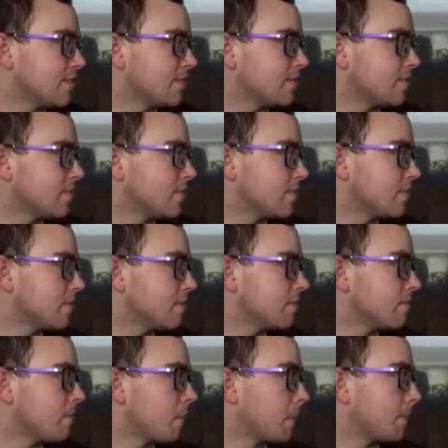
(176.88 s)

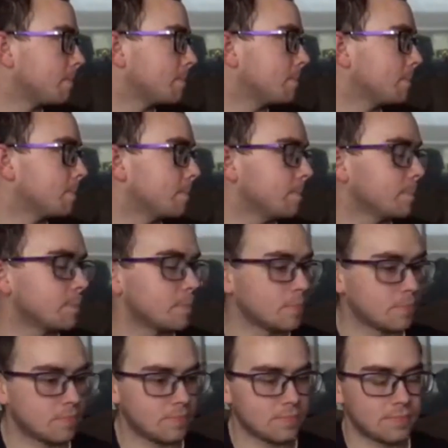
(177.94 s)

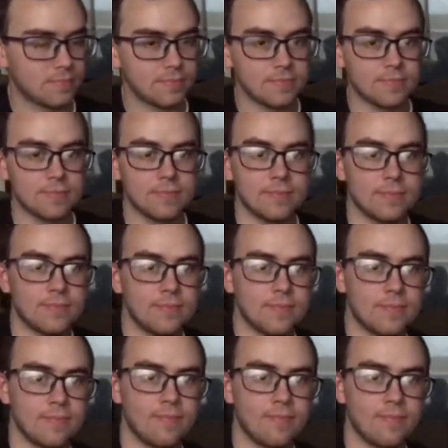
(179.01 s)
(silent)